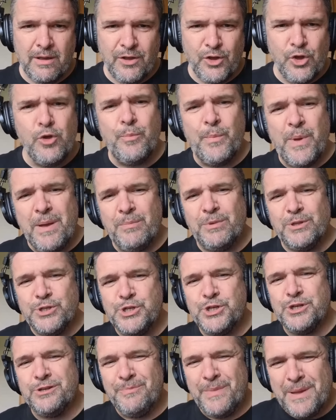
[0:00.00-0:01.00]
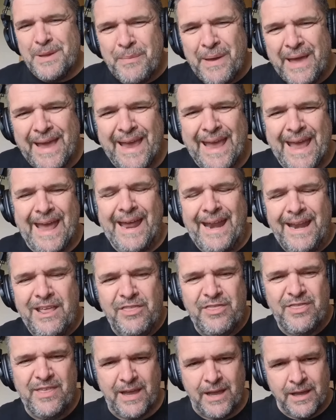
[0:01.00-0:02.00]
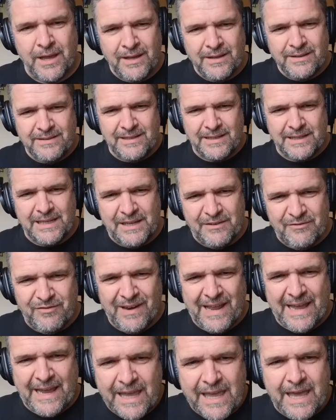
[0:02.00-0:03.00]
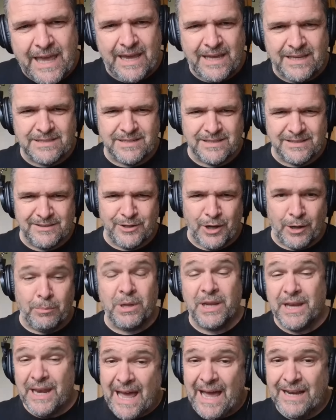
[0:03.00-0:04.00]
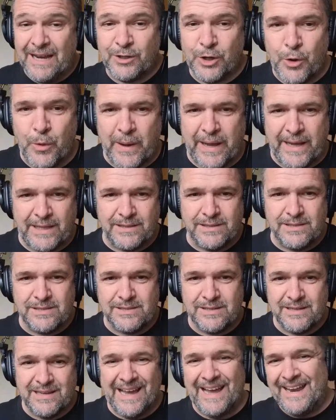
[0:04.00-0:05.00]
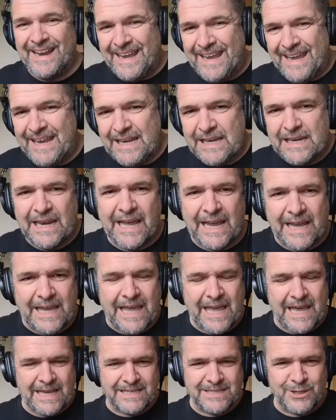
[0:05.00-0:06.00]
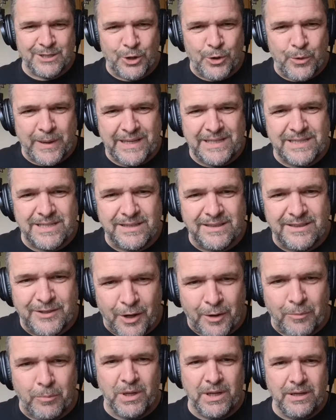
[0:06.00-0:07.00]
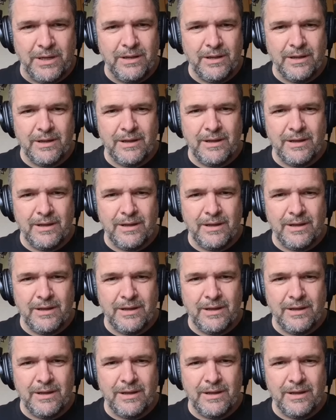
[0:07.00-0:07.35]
You people shouldn't be paying anything to live like kings in Dublin and queens and eat like kings and queens in Dublin.